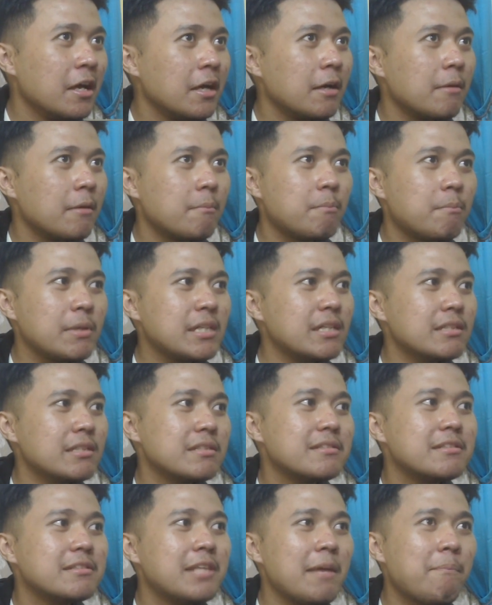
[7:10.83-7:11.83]
Because
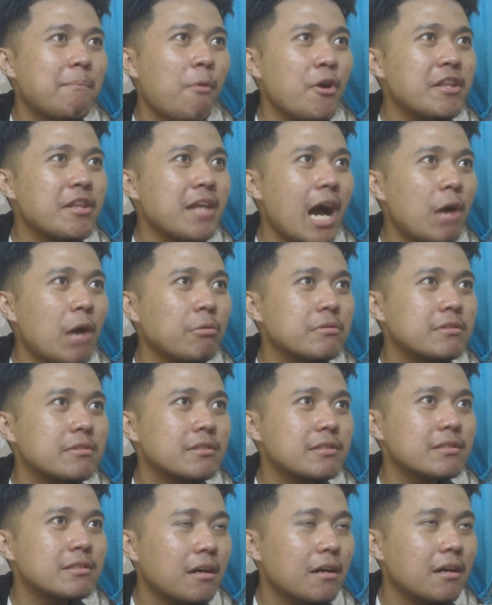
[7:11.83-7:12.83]
they point out
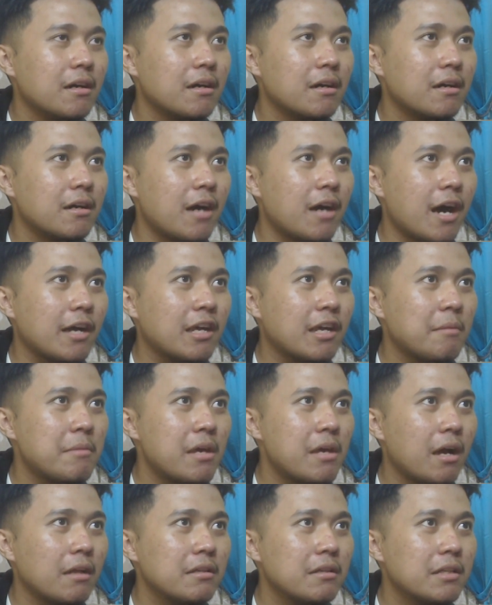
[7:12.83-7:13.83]
Akame
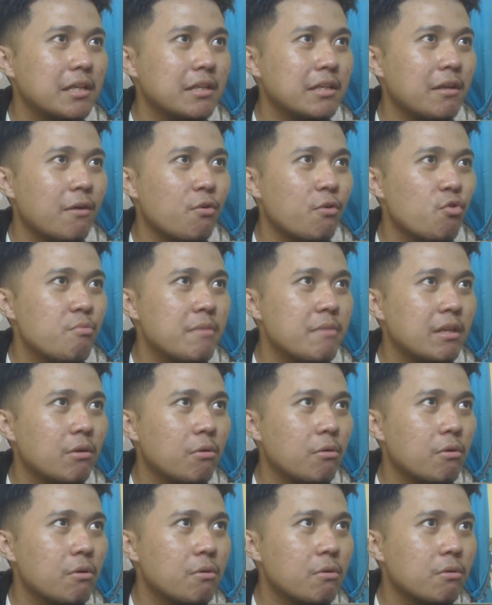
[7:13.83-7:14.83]
Alien,
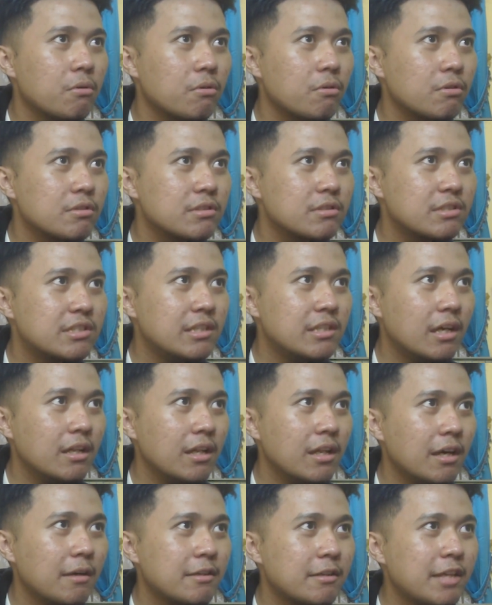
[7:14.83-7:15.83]
Umino,
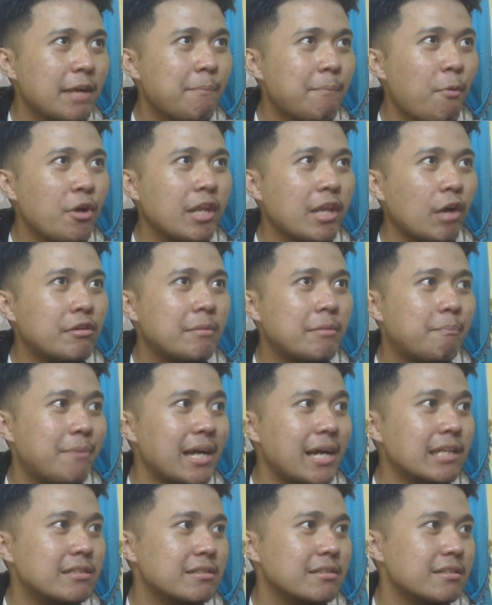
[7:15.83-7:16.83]
Sheila. They point out the
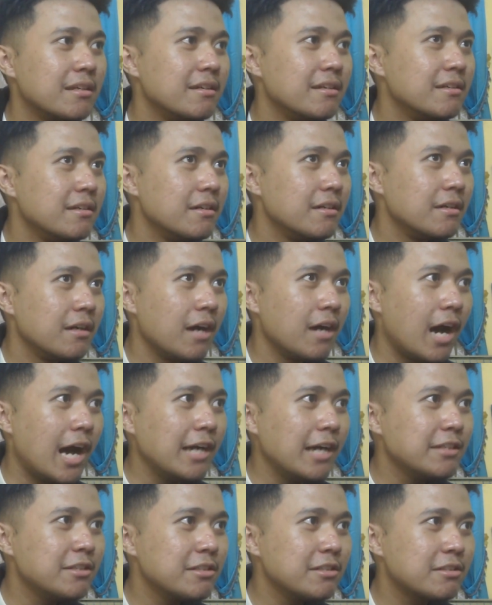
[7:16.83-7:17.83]
breasts.
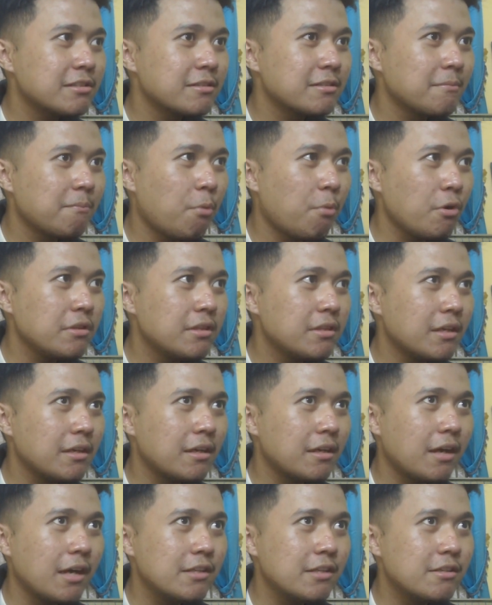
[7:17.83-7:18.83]
I just,
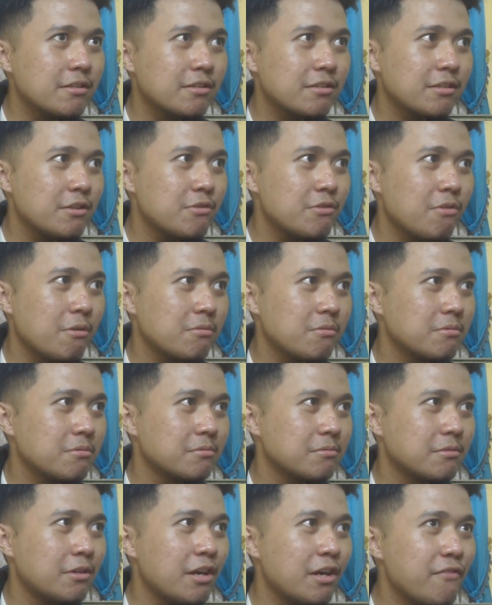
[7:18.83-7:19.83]
you know,
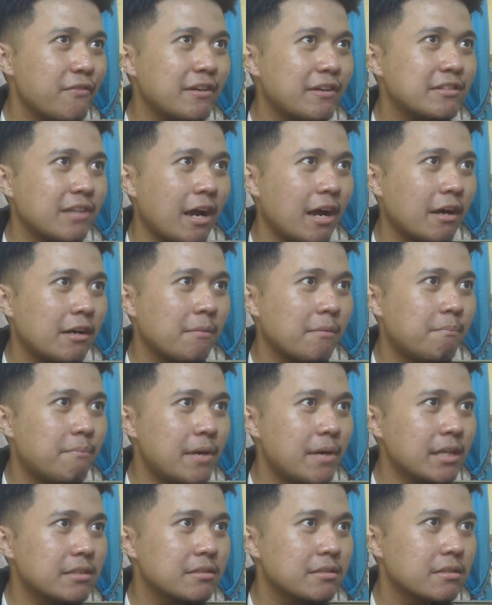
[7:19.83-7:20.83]
the reference are the
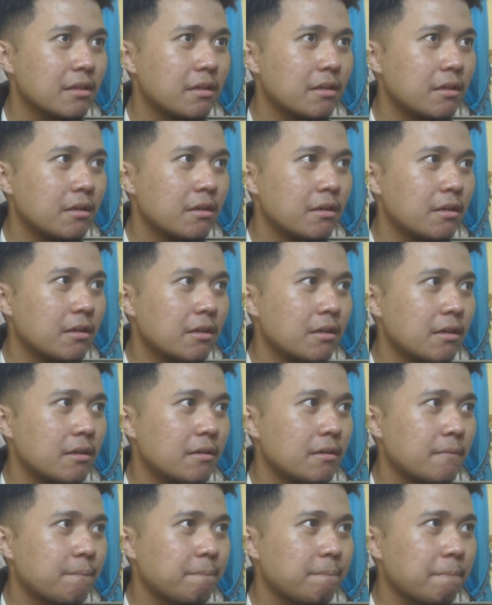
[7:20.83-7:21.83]
breasts.
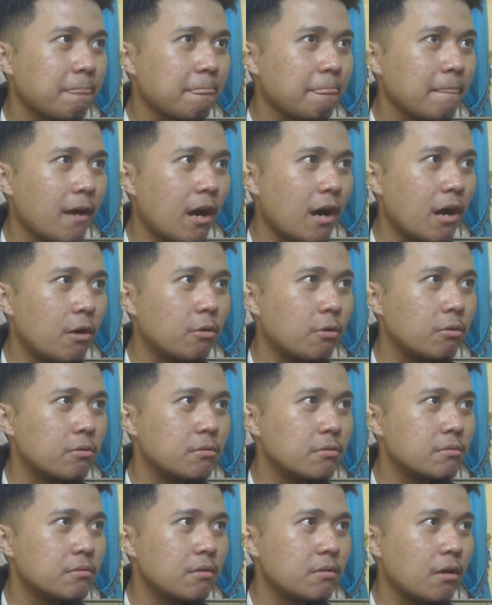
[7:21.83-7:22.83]
Oh
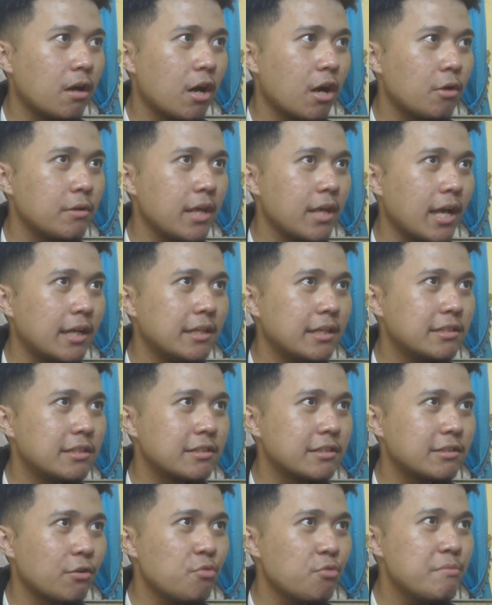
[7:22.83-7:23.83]
yeah, this
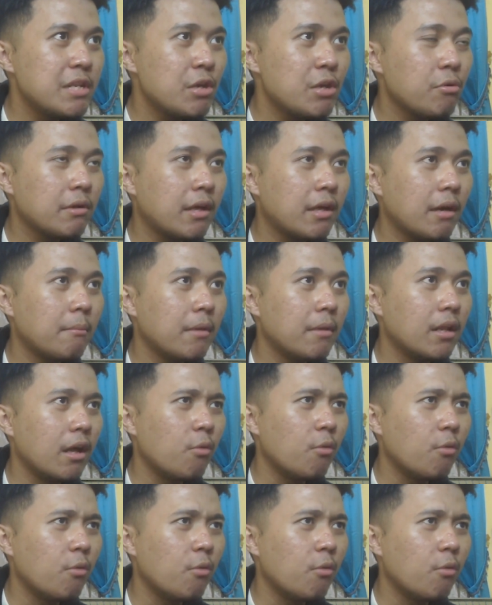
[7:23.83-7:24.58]
is Umino Kamala.